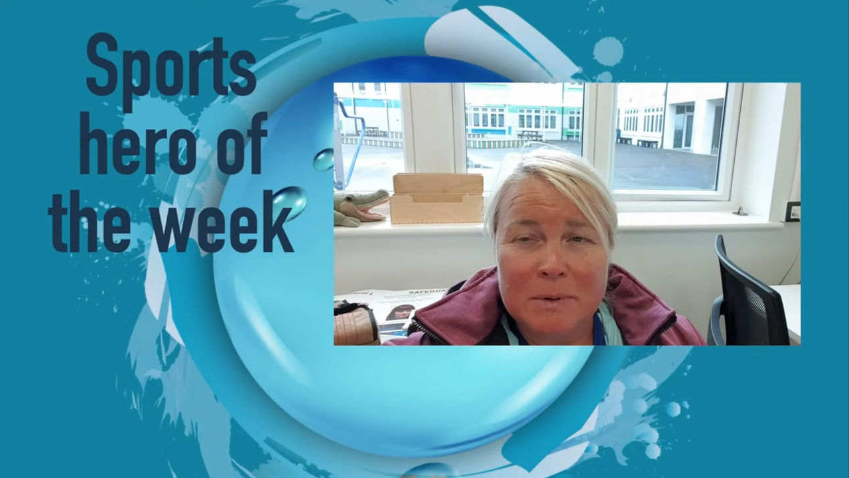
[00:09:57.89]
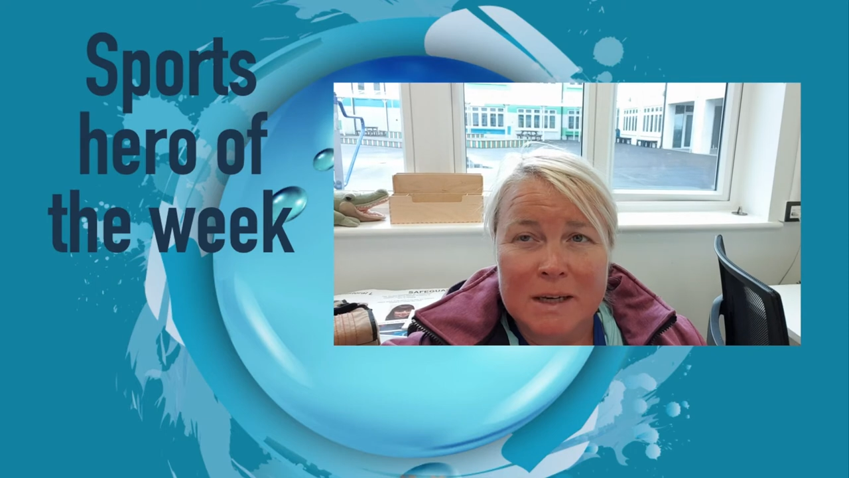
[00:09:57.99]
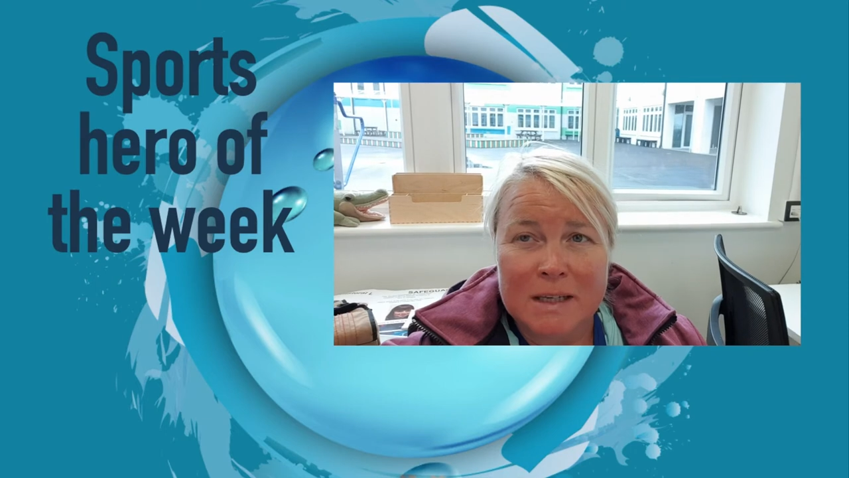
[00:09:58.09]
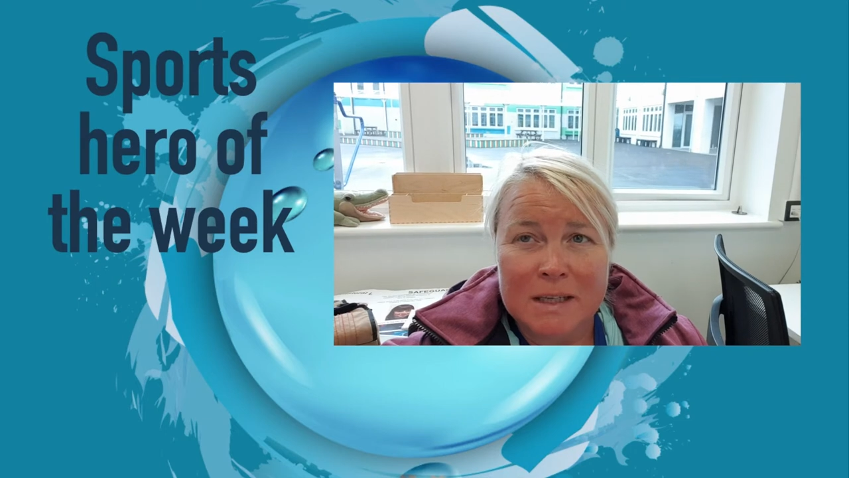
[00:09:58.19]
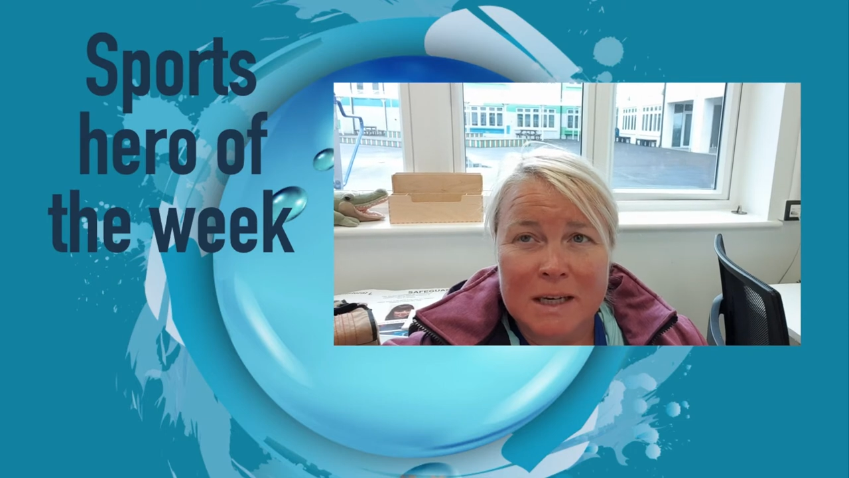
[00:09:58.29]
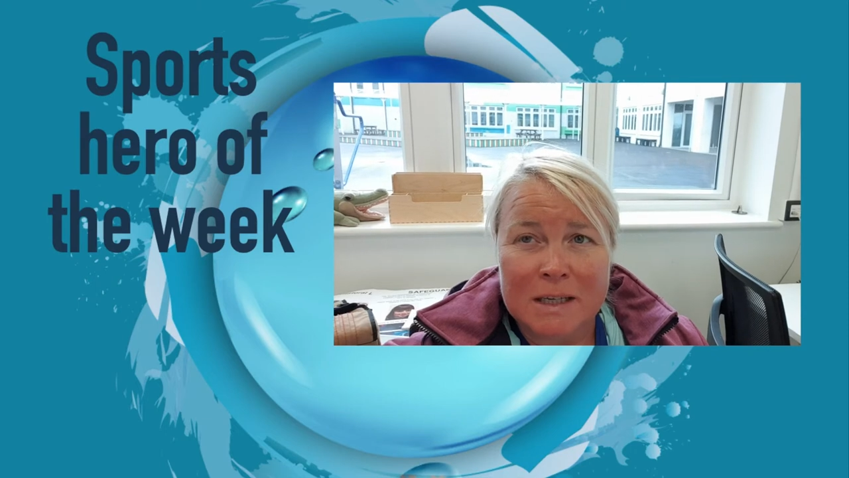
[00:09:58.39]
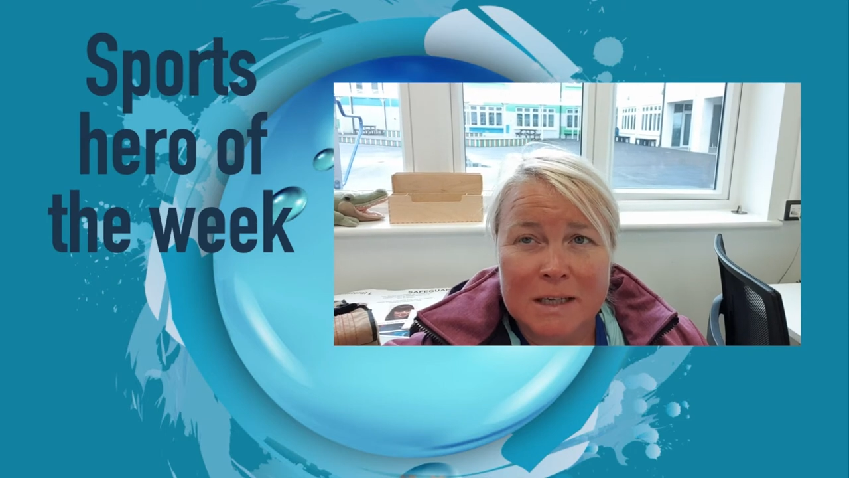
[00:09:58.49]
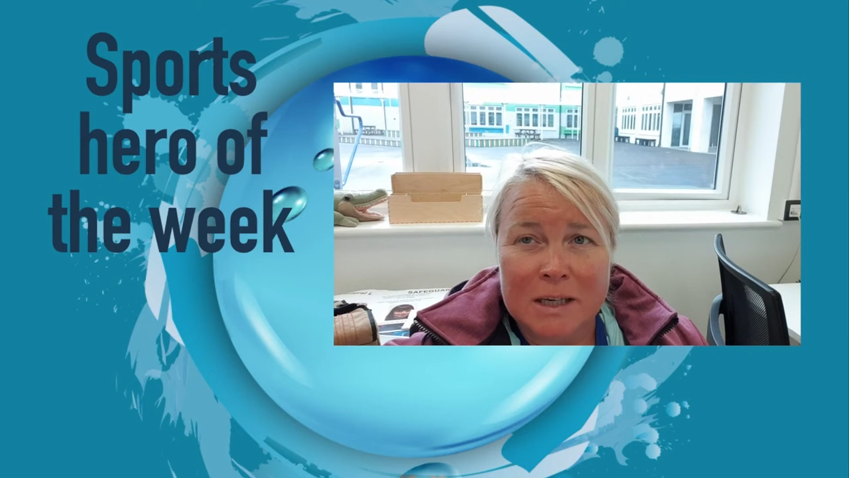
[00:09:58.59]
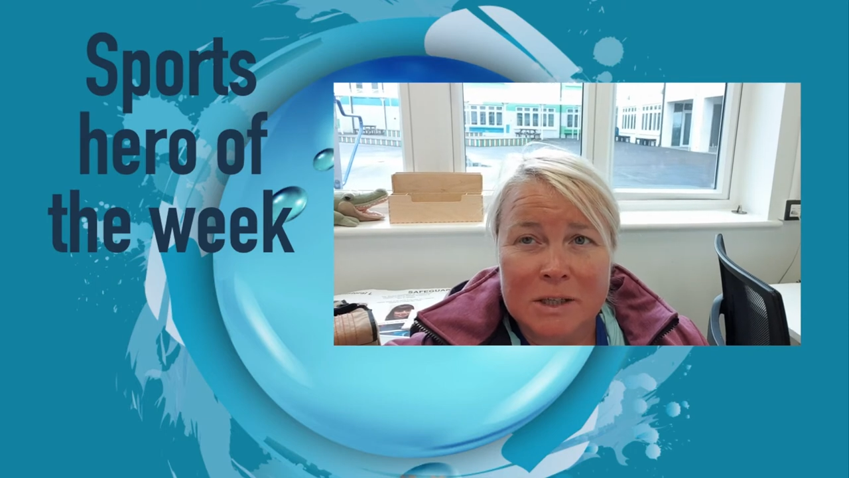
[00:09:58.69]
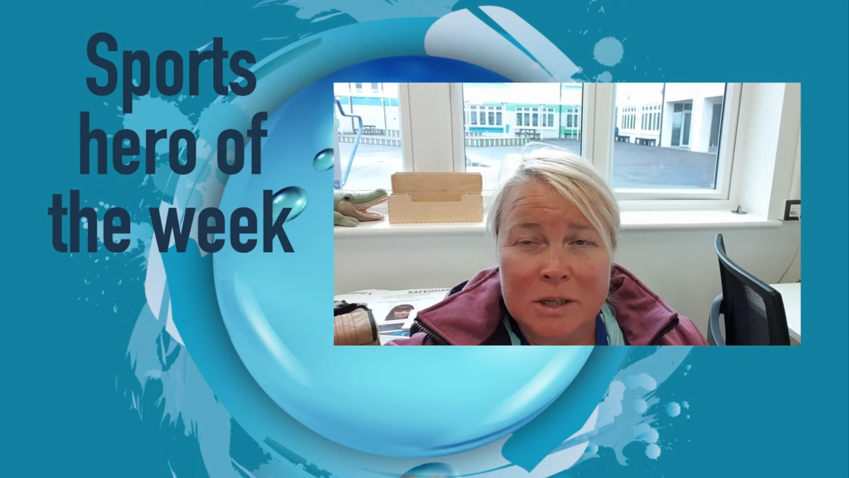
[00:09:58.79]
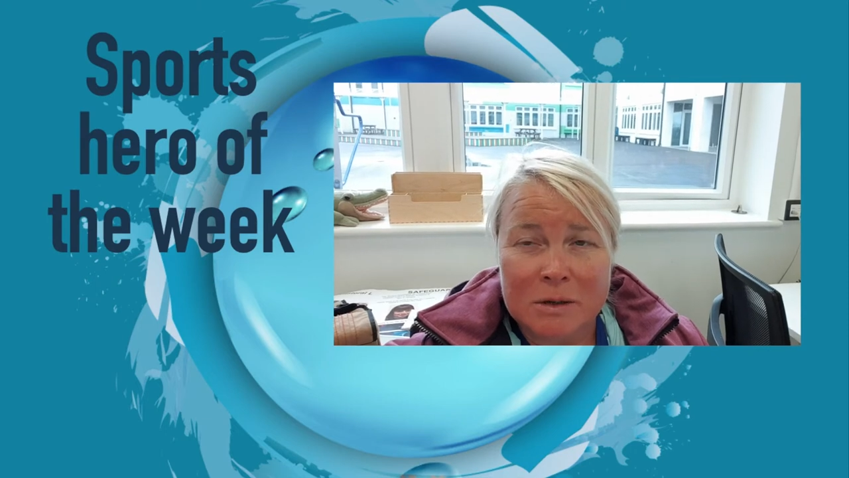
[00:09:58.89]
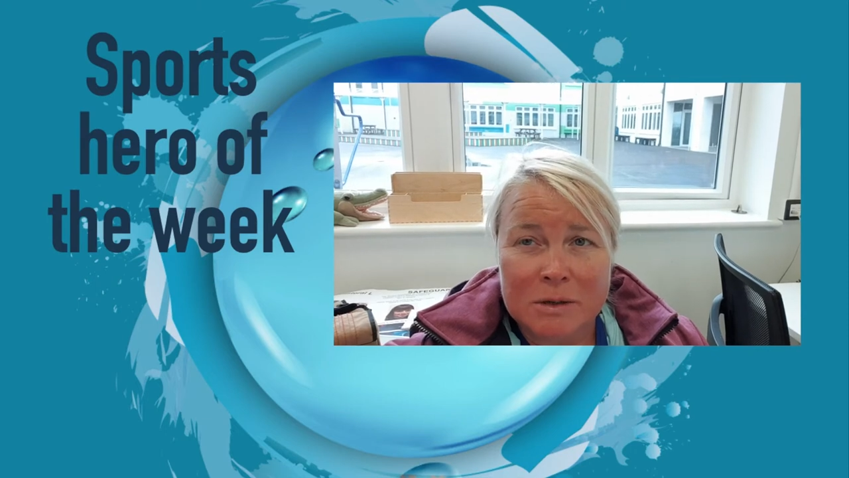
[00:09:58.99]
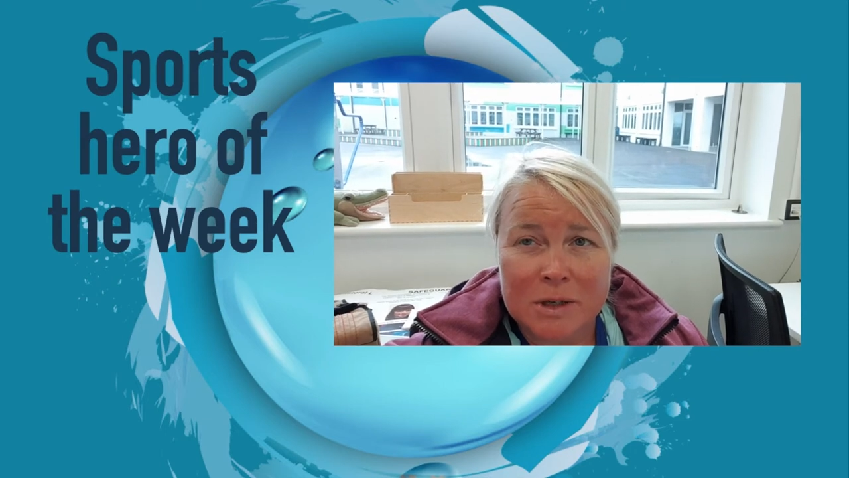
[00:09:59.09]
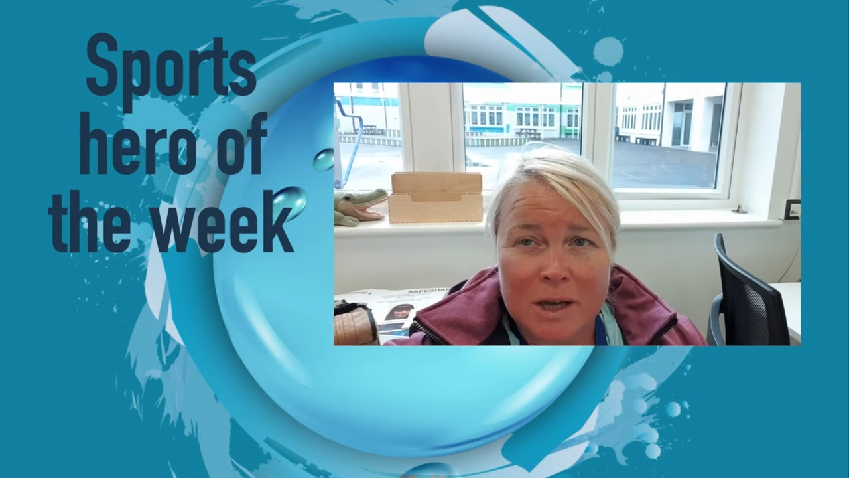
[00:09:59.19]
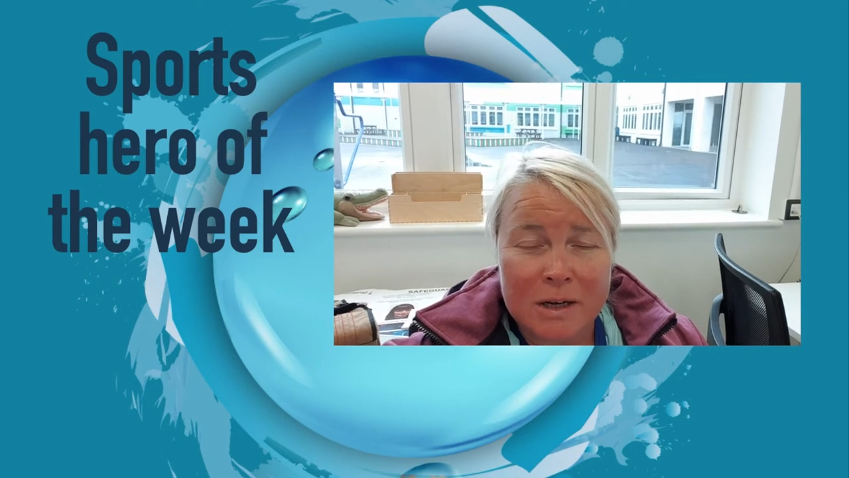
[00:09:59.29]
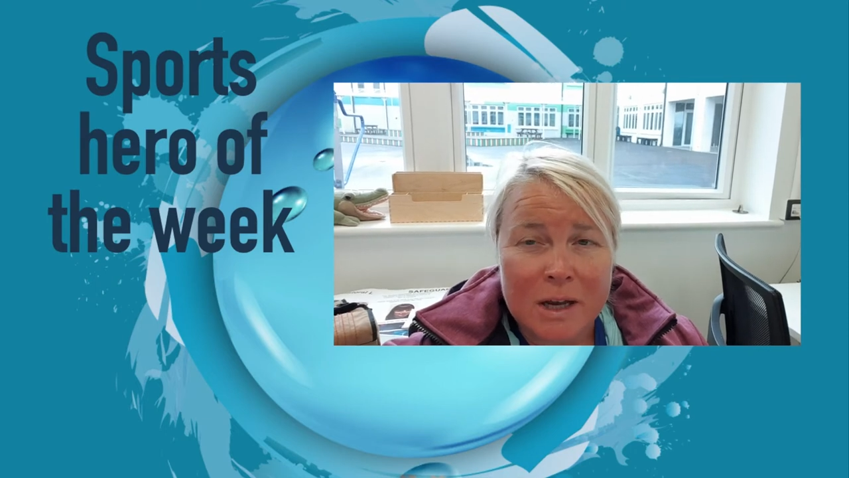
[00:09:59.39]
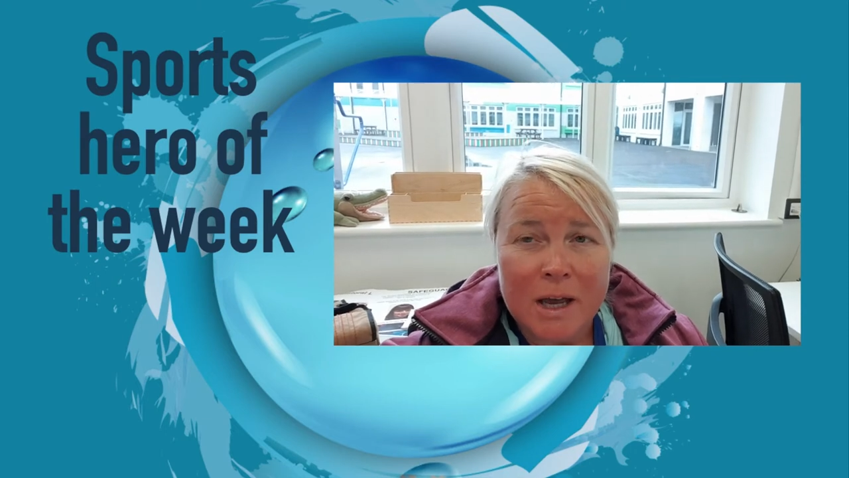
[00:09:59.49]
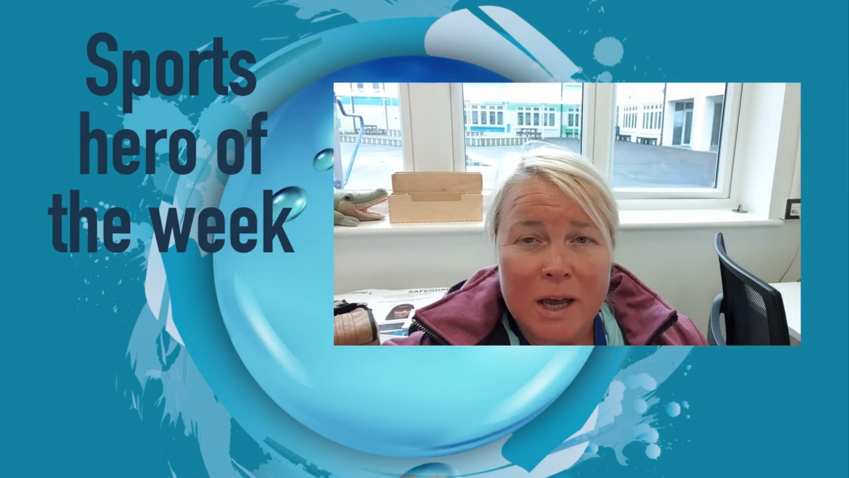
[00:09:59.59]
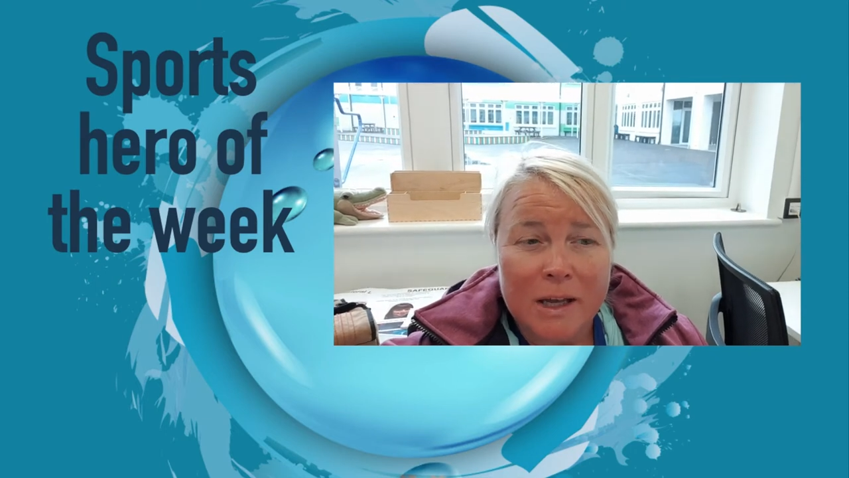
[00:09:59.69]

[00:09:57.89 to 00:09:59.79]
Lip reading: week it's Key Stage 2's turn.